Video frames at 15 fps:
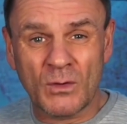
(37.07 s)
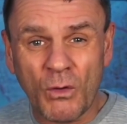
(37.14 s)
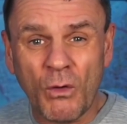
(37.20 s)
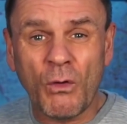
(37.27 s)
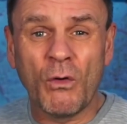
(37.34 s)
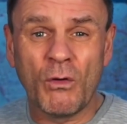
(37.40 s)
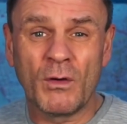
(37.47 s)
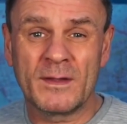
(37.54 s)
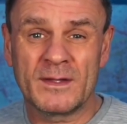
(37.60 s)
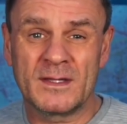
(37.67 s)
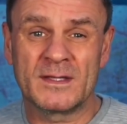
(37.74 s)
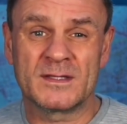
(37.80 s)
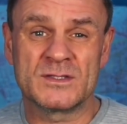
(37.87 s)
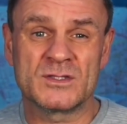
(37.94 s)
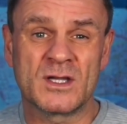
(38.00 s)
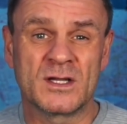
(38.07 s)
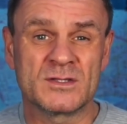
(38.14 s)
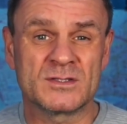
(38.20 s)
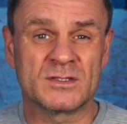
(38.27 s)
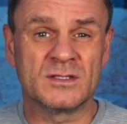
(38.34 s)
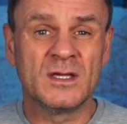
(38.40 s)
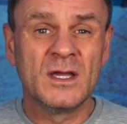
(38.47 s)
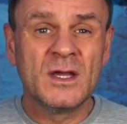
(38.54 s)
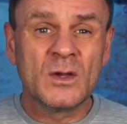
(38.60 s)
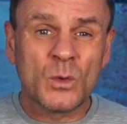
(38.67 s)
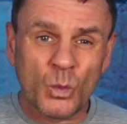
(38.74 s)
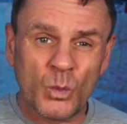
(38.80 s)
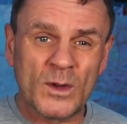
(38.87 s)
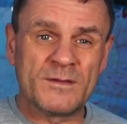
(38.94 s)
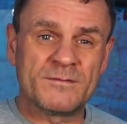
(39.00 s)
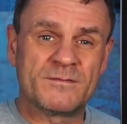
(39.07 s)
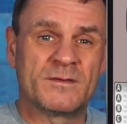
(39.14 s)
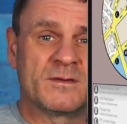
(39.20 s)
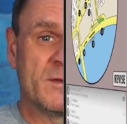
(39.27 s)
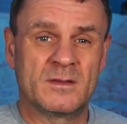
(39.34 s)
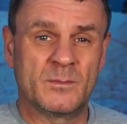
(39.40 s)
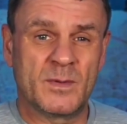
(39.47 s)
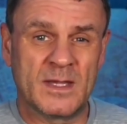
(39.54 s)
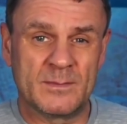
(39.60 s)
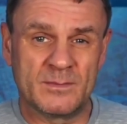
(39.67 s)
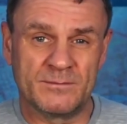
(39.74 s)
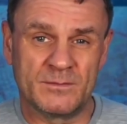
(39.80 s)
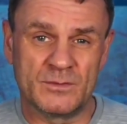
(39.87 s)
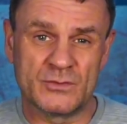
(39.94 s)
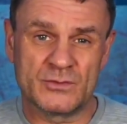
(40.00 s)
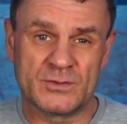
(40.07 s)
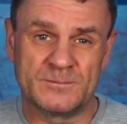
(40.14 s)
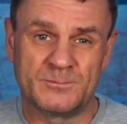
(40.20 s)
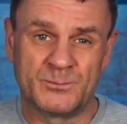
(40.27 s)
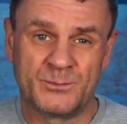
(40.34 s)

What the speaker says: or in conjunction with the paper version.